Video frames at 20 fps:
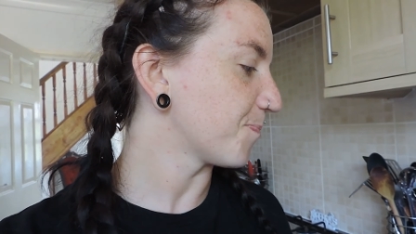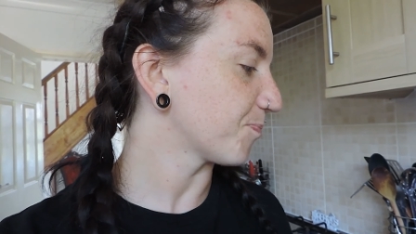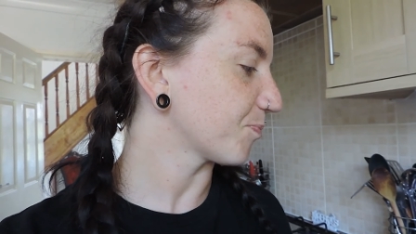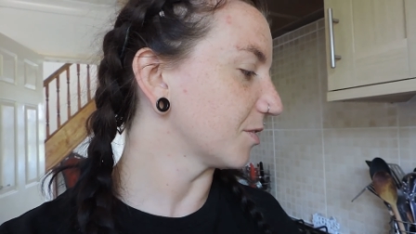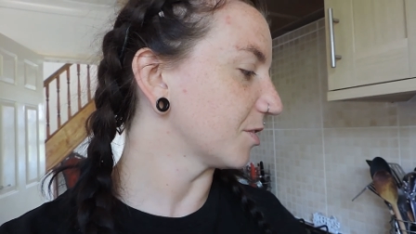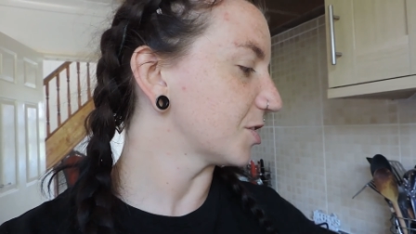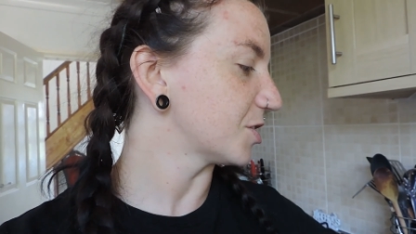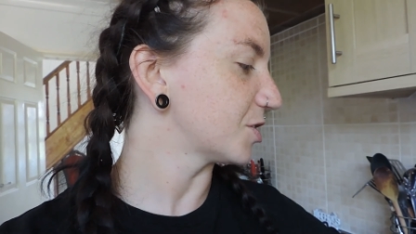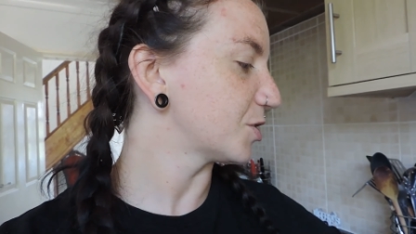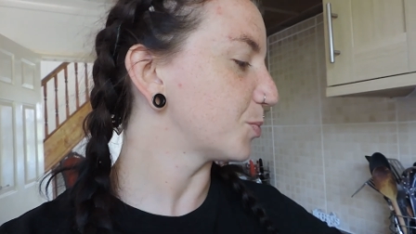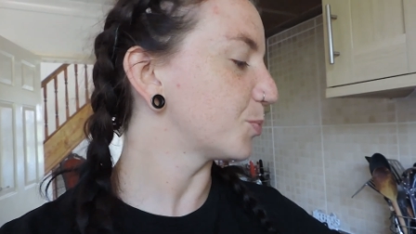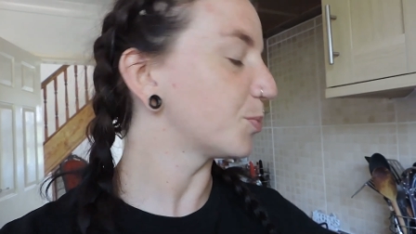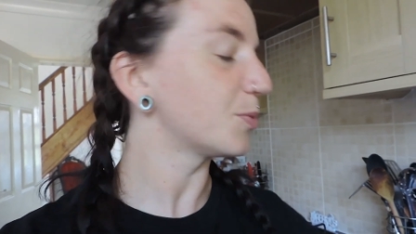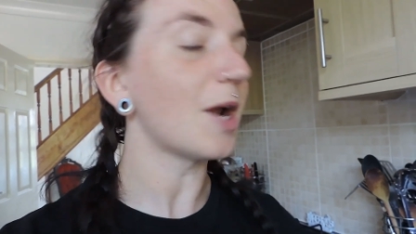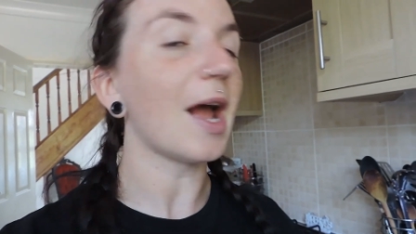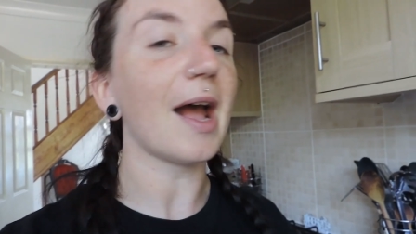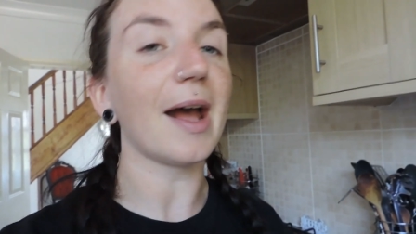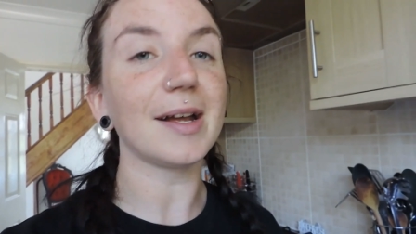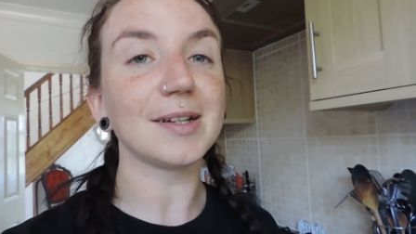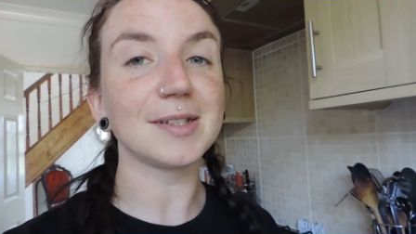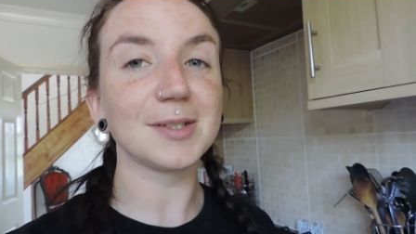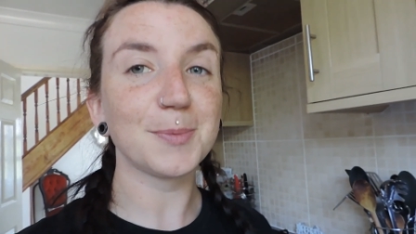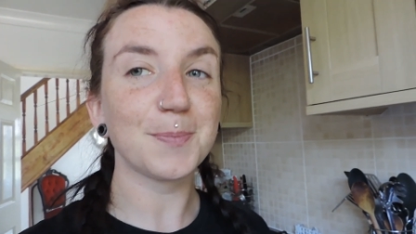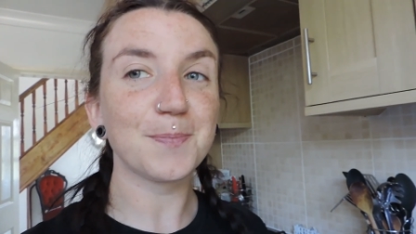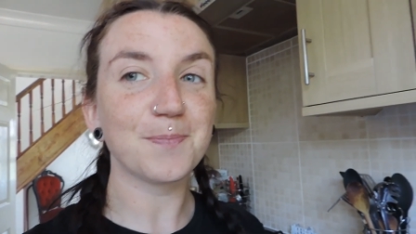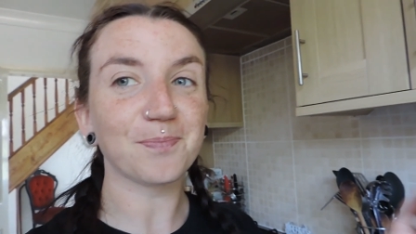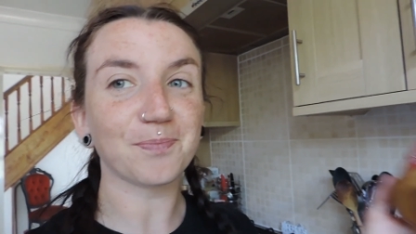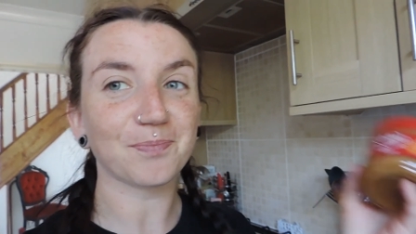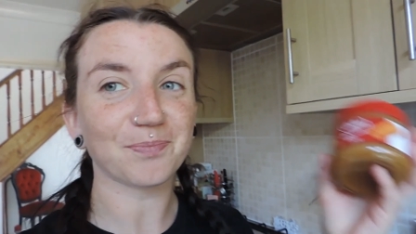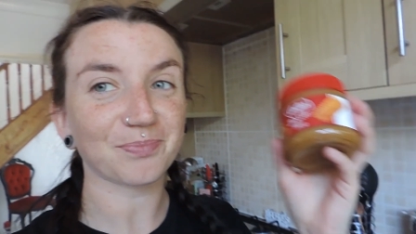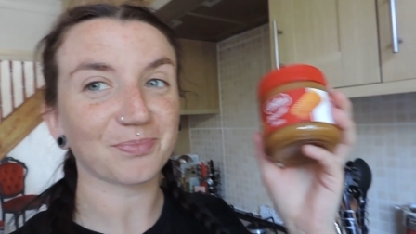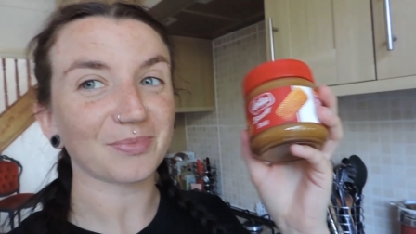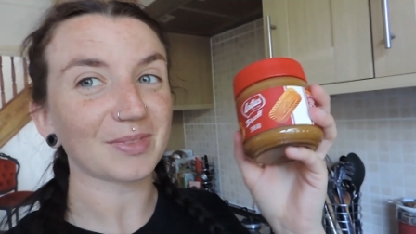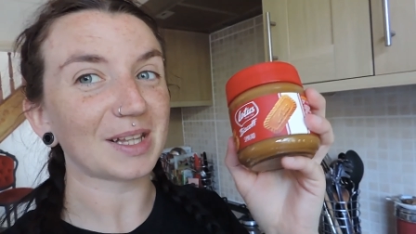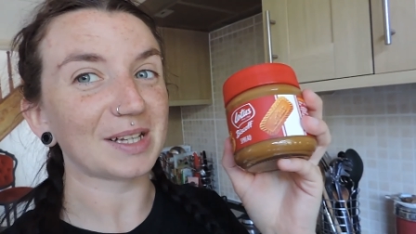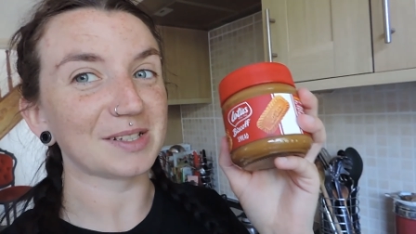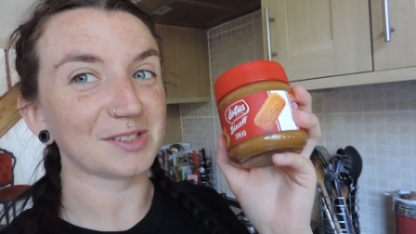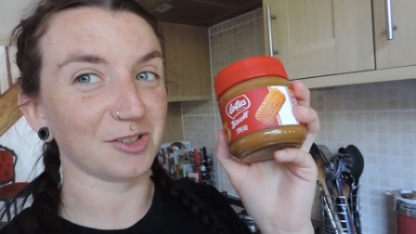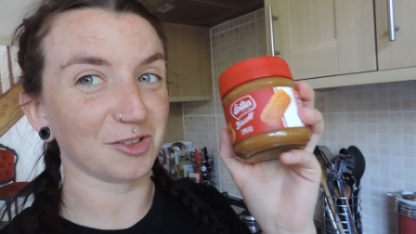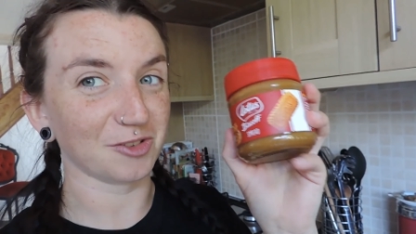And the spread
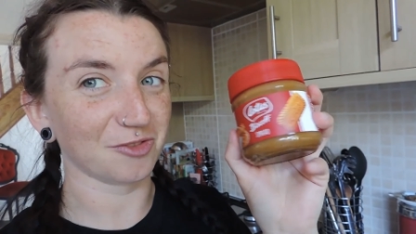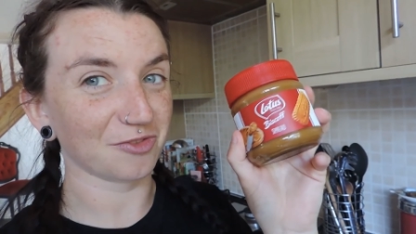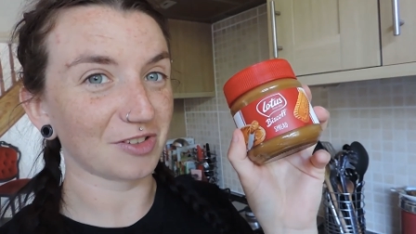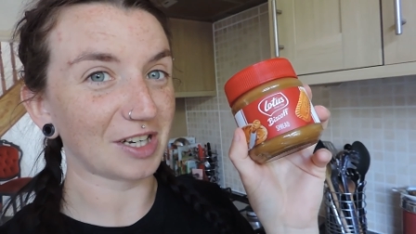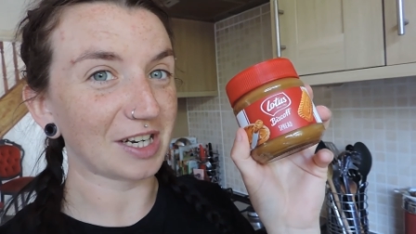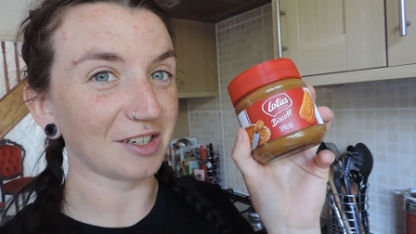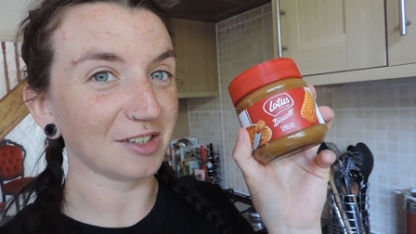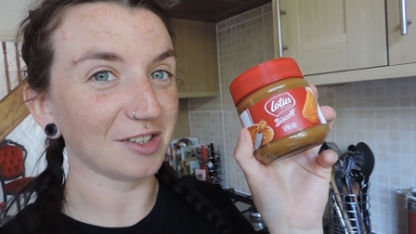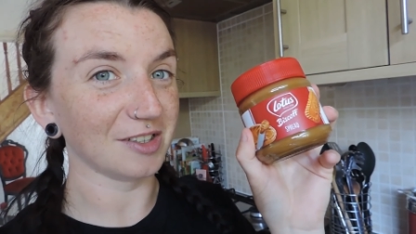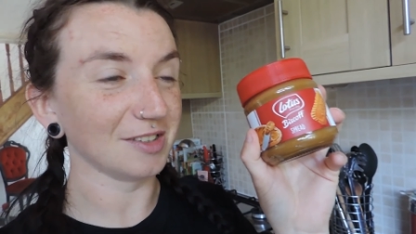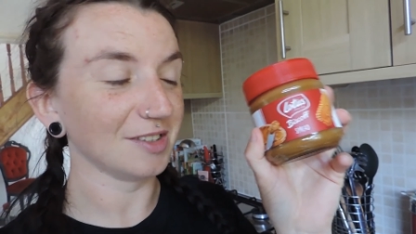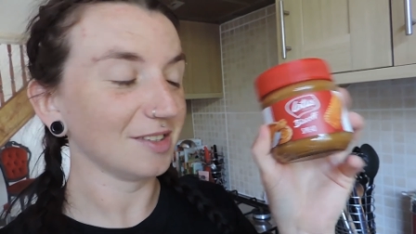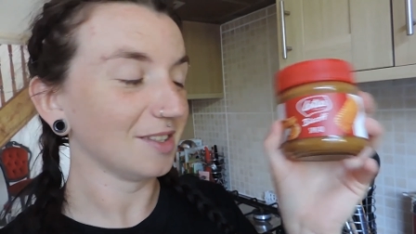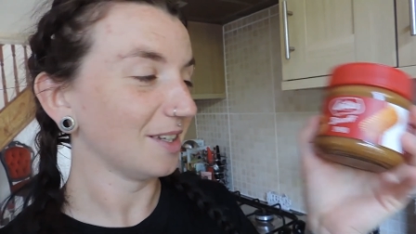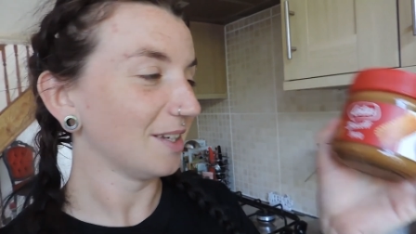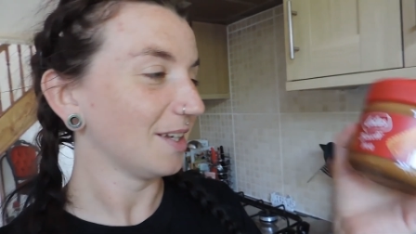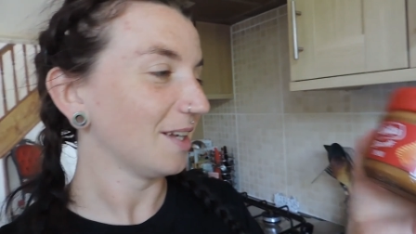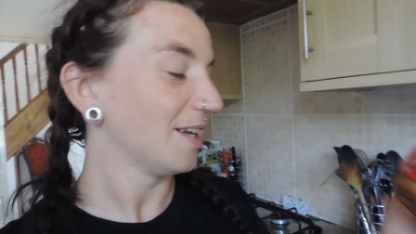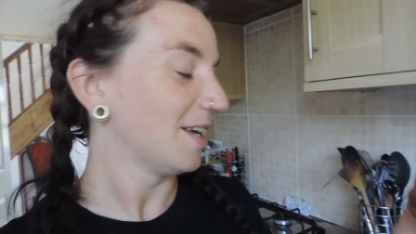is unreal.